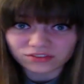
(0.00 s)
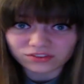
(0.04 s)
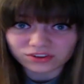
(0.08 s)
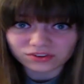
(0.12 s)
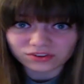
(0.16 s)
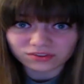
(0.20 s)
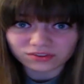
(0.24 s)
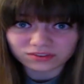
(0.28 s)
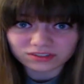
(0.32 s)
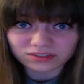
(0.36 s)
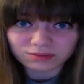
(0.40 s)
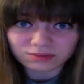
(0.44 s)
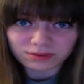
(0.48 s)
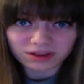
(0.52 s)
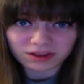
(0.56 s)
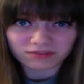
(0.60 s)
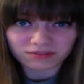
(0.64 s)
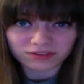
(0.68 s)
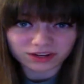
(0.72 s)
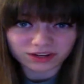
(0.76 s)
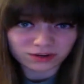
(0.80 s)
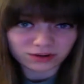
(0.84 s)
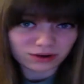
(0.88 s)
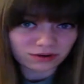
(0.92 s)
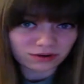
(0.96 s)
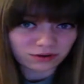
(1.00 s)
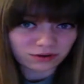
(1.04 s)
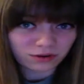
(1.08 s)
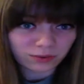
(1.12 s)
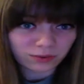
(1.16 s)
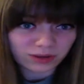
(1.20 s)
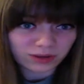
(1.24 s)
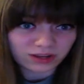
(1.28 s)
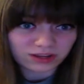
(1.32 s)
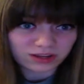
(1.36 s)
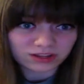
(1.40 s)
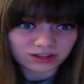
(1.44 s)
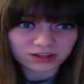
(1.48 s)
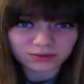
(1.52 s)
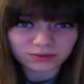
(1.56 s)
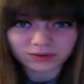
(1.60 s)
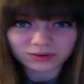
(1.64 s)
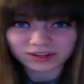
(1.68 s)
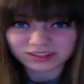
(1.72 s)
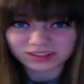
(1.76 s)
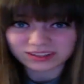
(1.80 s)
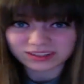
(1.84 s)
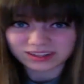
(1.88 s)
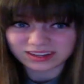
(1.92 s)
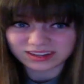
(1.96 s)
you to make a video every week. You
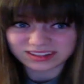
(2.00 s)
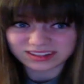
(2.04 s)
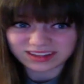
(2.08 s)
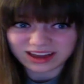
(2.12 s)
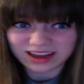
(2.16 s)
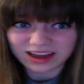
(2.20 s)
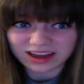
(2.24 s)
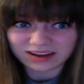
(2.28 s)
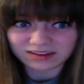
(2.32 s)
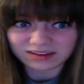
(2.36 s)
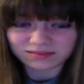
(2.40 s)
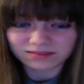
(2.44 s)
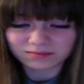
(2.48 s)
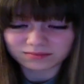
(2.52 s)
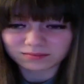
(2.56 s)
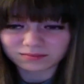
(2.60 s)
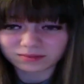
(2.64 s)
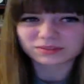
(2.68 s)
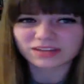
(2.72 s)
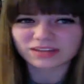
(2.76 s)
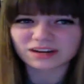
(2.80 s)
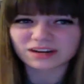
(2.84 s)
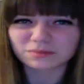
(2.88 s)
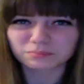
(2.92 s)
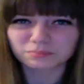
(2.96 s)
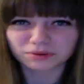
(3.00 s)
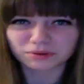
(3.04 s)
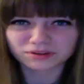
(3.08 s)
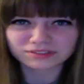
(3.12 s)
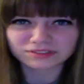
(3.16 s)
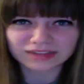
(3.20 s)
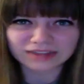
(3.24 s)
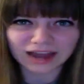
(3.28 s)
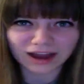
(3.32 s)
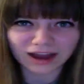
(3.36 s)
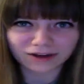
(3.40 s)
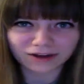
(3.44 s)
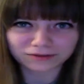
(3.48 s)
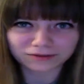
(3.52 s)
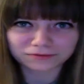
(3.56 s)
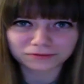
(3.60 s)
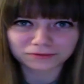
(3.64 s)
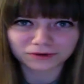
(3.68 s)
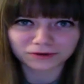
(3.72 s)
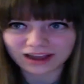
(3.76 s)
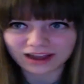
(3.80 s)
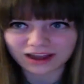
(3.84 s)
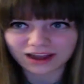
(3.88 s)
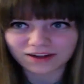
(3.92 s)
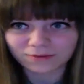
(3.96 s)
wouldn't think that. I was kind of burned out, and
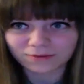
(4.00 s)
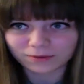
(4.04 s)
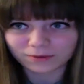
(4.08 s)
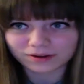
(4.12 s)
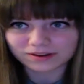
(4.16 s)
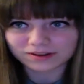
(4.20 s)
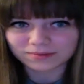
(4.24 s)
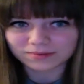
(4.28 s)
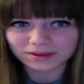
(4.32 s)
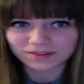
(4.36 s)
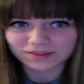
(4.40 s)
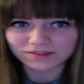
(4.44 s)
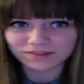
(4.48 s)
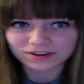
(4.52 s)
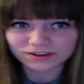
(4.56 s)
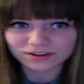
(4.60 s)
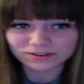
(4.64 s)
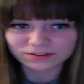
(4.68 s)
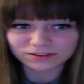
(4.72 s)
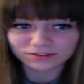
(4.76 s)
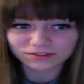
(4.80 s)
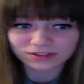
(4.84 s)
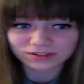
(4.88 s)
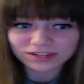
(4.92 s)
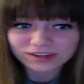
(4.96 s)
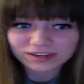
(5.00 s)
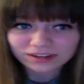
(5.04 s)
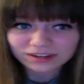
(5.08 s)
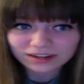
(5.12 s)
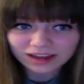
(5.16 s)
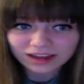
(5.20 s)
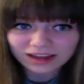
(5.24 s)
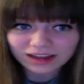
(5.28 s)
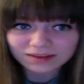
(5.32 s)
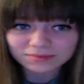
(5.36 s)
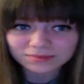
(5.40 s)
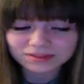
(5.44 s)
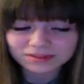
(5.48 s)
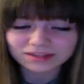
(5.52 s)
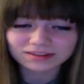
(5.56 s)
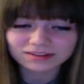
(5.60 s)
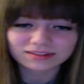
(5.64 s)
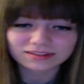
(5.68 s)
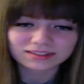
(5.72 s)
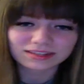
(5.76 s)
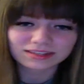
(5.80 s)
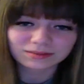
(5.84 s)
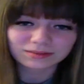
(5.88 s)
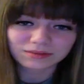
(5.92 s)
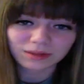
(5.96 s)
I kind of wanted to make videos over here again, but then
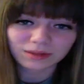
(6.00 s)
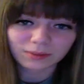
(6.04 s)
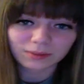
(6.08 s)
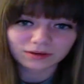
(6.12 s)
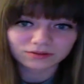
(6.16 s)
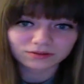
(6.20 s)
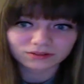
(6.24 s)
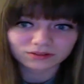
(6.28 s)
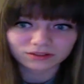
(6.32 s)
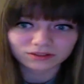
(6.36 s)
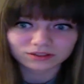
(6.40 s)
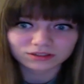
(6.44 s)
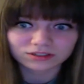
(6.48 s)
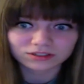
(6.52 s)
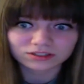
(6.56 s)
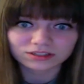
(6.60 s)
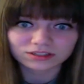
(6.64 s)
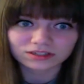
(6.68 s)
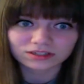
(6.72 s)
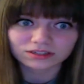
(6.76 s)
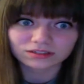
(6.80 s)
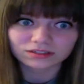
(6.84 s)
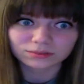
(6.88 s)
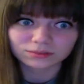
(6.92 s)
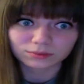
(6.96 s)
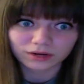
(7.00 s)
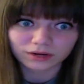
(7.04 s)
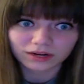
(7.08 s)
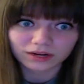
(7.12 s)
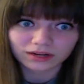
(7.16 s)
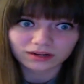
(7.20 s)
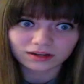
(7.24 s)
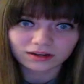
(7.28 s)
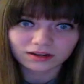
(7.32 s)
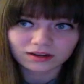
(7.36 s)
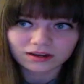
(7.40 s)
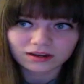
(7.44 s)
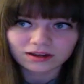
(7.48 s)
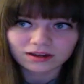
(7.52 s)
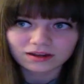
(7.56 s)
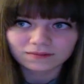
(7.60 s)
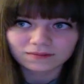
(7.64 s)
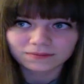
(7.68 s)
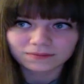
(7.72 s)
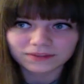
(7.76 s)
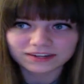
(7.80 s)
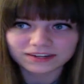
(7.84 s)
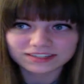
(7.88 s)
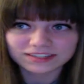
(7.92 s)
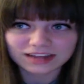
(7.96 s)
at the same time I really just needed a break.
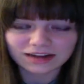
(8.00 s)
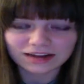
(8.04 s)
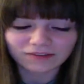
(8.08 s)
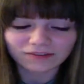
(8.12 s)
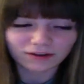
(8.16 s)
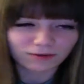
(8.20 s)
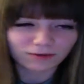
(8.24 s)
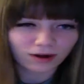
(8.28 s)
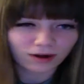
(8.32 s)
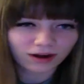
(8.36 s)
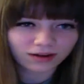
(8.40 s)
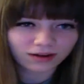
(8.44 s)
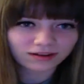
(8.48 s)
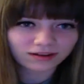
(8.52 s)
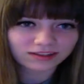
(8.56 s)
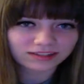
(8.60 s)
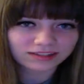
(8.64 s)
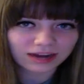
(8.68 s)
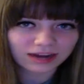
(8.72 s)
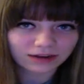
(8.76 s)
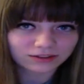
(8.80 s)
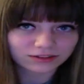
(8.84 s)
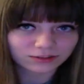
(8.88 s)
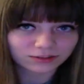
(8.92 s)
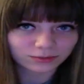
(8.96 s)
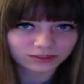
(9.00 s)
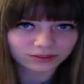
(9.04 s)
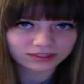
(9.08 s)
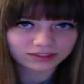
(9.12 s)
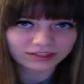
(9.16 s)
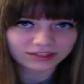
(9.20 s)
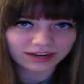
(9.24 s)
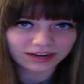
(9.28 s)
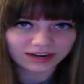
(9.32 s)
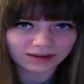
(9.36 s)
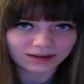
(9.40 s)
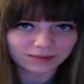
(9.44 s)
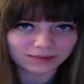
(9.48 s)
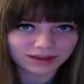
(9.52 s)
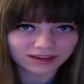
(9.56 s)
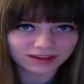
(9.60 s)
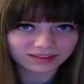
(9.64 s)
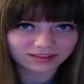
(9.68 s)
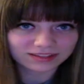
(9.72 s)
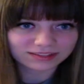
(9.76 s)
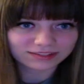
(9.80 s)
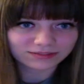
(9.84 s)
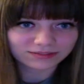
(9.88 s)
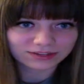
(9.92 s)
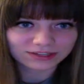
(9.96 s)
And it's kind of ironic because now it's a Wednesday and I'm
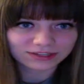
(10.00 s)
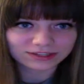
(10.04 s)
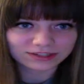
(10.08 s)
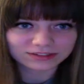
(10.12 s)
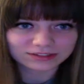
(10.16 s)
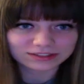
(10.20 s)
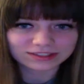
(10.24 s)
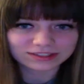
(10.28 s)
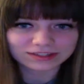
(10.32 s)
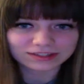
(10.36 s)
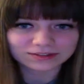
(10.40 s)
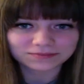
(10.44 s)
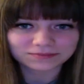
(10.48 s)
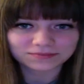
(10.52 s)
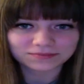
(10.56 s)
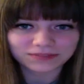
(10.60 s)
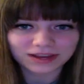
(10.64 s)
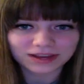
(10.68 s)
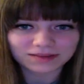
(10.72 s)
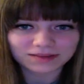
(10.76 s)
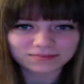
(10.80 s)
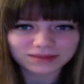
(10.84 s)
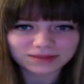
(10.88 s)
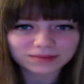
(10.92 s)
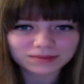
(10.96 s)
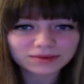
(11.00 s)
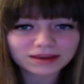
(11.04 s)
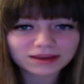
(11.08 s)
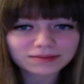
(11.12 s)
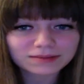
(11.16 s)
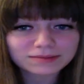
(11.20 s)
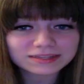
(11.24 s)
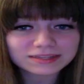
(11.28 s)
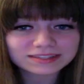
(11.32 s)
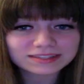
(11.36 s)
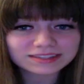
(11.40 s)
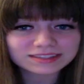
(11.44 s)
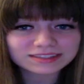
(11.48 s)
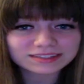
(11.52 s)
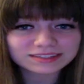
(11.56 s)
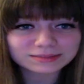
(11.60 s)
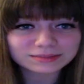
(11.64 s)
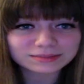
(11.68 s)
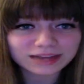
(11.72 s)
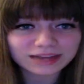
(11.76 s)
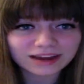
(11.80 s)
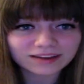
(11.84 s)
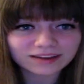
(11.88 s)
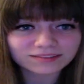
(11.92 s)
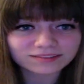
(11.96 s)
making this video, so yeah, maybe I miss it
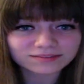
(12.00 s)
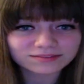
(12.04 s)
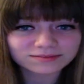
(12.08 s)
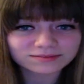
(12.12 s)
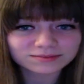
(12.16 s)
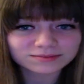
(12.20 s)
deep down,